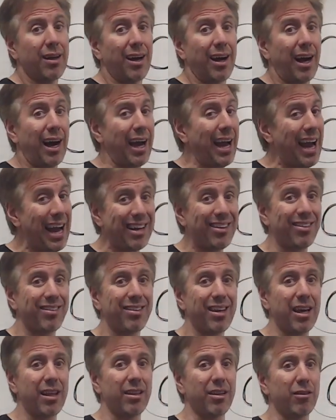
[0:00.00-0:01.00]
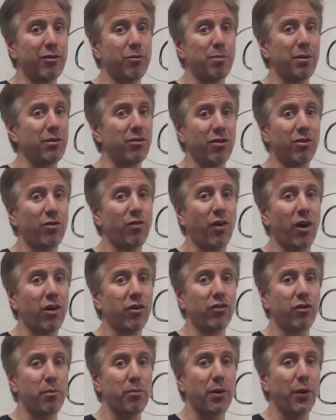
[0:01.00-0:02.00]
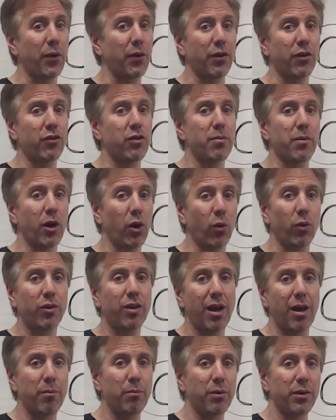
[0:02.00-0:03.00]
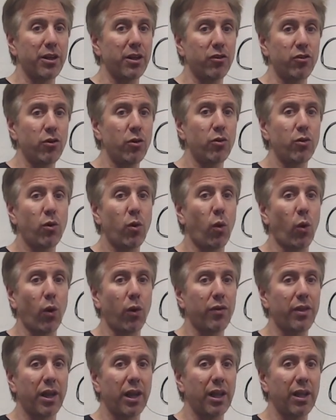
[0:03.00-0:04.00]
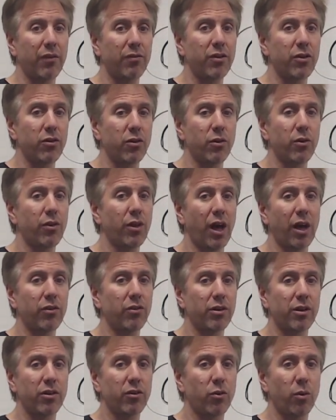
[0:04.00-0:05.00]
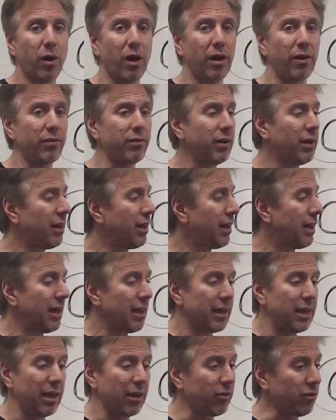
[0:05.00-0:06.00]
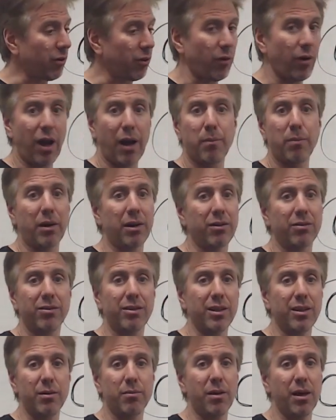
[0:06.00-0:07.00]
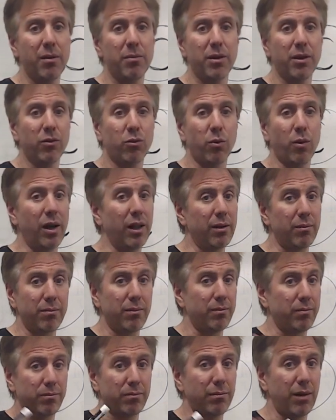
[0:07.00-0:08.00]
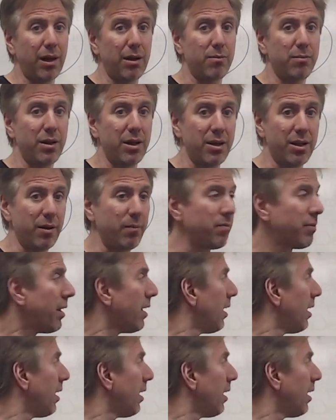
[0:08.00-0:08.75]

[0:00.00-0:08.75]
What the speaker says: I hate to say this, but just far superior to my old company, TuneCore, that I left in 2012. Kicks the crap out of CD Baby as well, in my opinion.